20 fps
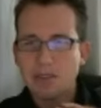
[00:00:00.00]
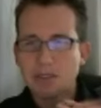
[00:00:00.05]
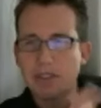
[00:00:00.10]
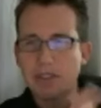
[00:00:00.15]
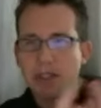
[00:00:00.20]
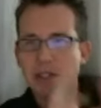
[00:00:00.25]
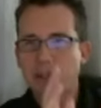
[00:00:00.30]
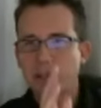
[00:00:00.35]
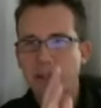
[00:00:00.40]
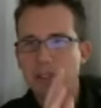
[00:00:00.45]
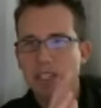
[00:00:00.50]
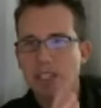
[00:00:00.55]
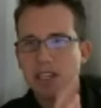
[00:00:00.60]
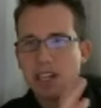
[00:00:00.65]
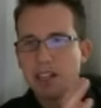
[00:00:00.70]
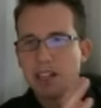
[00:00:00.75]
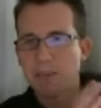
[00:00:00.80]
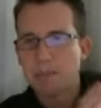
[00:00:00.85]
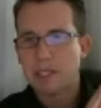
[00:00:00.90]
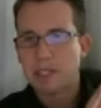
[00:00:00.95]
So
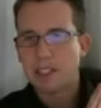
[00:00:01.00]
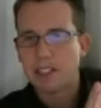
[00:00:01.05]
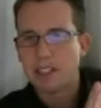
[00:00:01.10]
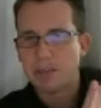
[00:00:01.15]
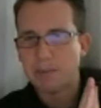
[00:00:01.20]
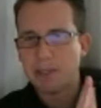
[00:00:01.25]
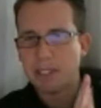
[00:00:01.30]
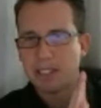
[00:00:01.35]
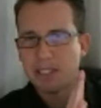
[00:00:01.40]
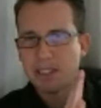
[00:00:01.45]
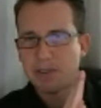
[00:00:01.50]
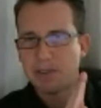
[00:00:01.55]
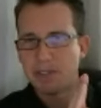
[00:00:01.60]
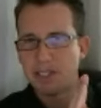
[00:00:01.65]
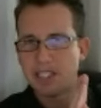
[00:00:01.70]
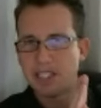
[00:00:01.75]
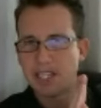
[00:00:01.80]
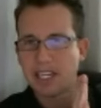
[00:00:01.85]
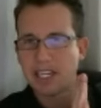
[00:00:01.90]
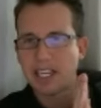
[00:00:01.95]
tonight will be a little bit
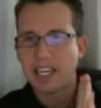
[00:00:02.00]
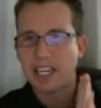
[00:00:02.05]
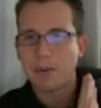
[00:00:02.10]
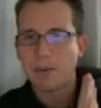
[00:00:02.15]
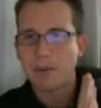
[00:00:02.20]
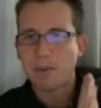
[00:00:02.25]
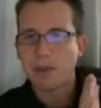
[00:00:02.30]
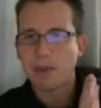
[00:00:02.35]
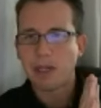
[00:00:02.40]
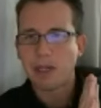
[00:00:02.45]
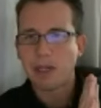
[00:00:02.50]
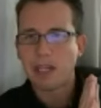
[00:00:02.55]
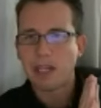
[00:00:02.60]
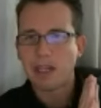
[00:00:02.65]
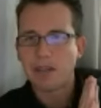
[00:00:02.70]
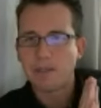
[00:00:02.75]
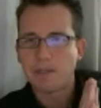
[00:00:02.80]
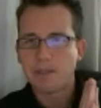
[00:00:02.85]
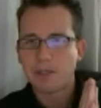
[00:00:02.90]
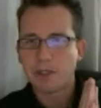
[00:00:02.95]
different, and I can't wait for
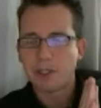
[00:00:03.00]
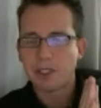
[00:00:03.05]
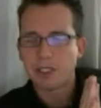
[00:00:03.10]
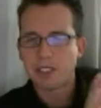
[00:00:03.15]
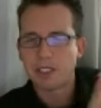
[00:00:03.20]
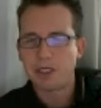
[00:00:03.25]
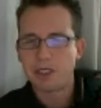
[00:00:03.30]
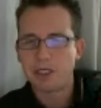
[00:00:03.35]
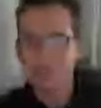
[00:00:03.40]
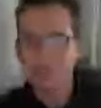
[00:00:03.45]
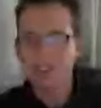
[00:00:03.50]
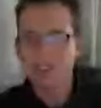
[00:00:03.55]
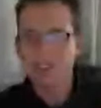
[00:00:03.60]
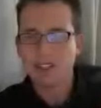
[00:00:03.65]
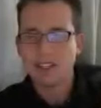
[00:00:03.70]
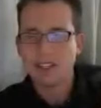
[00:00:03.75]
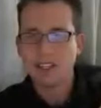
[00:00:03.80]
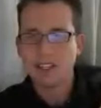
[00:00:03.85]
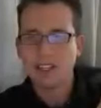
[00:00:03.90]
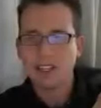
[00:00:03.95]
you to get to know
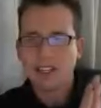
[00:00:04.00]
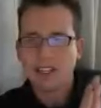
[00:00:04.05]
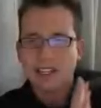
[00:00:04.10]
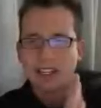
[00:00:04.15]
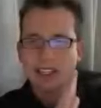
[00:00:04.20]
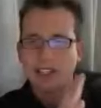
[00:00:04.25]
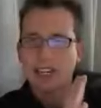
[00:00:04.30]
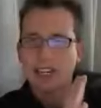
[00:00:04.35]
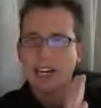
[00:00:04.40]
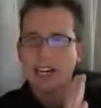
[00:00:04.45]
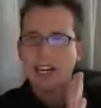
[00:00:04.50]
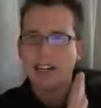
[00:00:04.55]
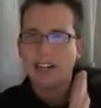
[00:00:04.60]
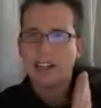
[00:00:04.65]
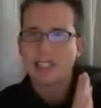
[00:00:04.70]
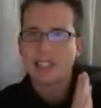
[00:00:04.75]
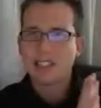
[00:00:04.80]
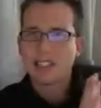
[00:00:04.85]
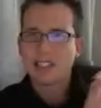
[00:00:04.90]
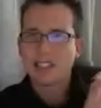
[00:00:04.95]
this
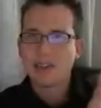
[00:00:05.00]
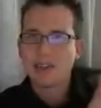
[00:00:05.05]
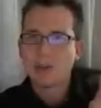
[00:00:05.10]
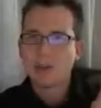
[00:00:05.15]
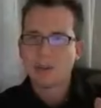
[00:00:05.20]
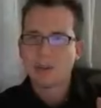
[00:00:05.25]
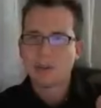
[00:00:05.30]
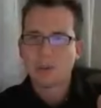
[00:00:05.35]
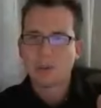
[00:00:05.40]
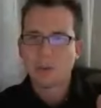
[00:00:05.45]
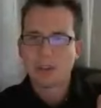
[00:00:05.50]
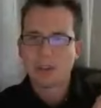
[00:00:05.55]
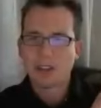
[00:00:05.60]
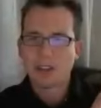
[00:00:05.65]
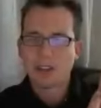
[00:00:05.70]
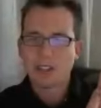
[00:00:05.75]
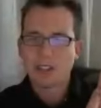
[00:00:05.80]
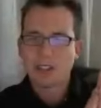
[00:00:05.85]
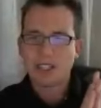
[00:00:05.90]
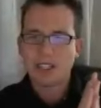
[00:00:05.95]
gal and get to know her
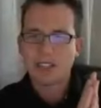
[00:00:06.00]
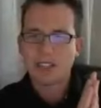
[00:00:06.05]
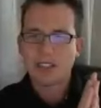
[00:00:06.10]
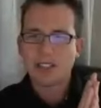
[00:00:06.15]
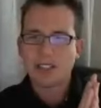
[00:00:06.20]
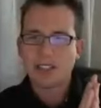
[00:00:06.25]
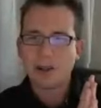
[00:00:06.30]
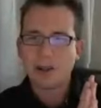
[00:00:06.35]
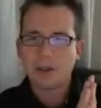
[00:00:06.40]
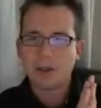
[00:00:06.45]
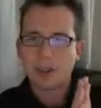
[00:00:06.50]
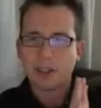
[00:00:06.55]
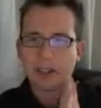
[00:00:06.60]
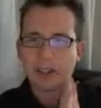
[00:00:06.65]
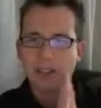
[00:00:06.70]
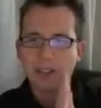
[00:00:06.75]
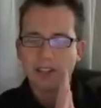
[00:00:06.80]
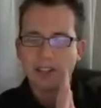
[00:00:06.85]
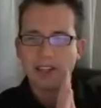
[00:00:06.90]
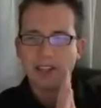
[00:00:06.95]
work and get to know
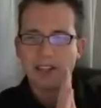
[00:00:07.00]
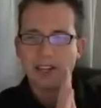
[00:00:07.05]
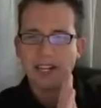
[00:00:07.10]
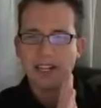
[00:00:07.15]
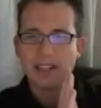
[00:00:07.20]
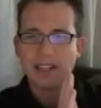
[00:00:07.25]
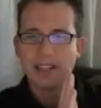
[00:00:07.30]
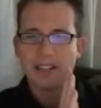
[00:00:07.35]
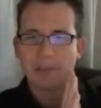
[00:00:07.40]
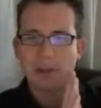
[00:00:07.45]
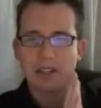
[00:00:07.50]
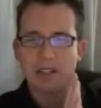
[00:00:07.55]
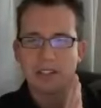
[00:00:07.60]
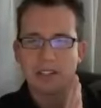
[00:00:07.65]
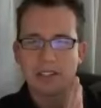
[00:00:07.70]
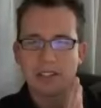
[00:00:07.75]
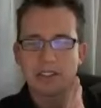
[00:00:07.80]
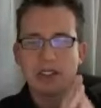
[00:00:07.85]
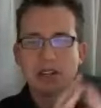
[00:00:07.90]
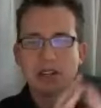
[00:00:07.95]
her as a
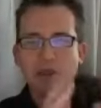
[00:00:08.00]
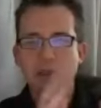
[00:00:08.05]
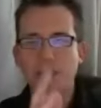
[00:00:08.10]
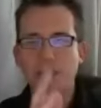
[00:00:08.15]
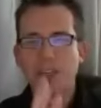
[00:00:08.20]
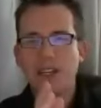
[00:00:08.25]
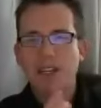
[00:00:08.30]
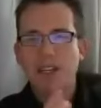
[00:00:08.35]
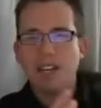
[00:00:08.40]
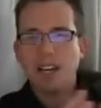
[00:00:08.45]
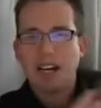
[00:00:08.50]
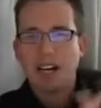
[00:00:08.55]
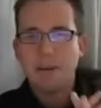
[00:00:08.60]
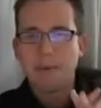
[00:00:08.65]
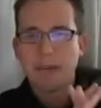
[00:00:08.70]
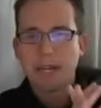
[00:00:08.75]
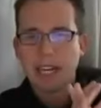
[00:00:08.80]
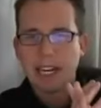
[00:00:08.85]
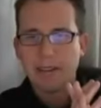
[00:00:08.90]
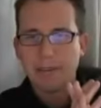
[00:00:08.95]
person. So
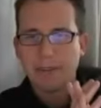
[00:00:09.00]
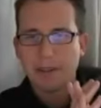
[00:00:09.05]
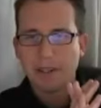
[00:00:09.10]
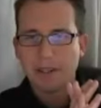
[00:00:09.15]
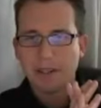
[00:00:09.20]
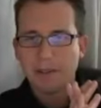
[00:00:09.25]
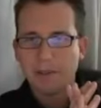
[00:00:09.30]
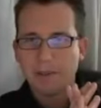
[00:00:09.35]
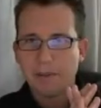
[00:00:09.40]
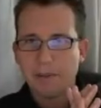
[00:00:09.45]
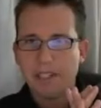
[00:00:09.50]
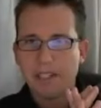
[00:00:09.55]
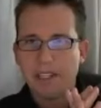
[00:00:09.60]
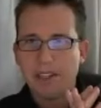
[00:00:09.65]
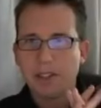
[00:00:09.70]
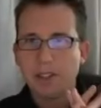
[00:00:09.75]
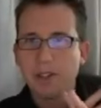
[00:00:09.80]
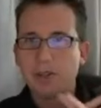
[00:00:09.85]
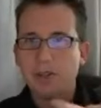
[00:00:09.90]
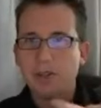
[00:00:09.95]
I'm going to have her
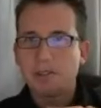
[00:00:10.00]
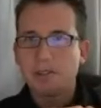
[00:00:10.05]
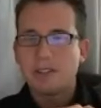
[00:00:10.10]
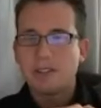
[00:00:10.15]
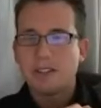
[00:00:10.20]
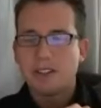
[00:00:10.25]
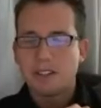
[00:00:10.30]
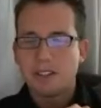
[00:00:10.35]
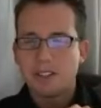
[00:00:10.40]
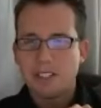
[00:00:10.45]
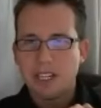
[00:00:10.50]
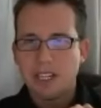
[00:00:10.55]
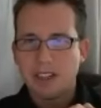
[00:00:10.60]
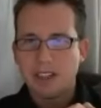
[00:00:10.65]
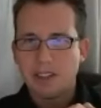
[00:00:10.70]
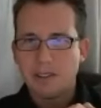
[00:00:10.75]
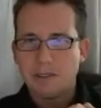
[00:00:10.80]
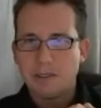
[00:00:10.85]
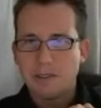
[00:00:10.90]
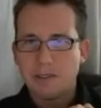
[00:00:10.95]
introduce
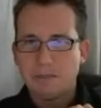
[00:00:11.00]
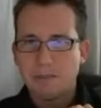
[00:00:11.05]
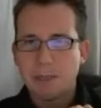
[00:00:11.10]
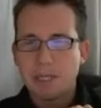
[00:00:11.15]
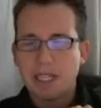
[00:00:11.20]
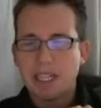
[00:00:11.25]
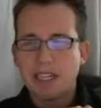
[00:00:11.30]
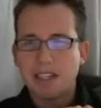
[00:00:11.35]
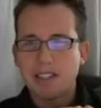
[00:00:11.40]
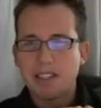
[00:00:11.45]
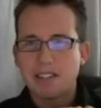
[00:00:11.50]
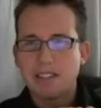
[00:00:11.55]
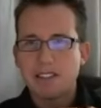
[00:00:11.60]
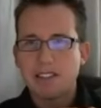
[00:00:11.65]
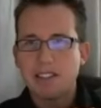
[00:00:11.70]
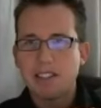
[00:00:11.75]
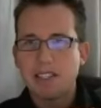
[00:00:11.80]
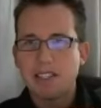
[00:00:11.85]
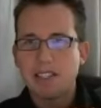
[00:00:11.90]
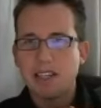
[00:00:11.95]
herself because
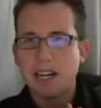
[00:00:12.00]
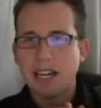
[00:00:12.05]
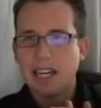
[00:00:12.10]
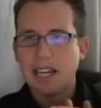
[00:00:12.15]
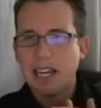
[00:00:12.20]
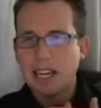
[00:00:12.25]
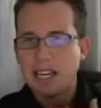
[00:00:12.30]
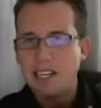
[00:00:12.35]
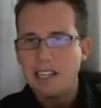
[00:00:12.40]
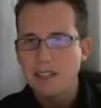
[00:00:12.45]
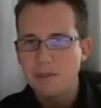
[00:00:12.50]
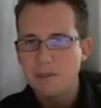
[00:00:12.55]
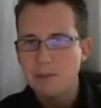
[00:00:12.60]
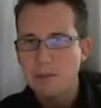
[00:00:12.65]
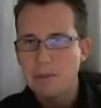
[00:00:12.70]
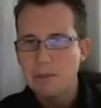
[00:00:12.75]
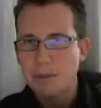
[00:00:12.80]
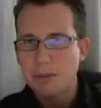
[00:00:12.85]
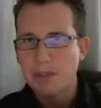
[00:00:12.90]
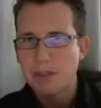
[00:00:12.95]
I hate it when
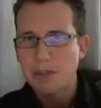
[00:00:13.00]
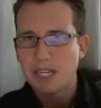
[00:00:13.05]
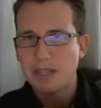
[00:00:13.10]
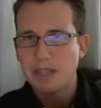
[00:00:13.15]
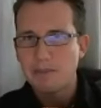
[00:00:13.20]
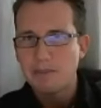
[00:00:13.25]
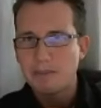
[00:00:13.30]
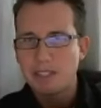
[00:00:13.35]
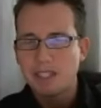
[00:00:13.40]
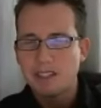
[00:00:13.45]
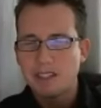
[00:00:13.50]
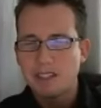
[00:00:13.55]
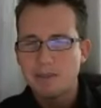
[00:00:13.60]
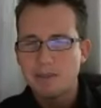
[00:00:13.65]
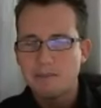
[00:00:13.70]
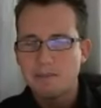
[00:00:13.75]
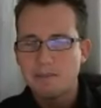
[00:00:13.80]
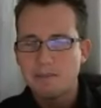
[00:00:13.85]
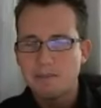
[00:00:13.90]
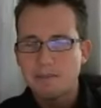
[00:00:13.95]
people try to, you know,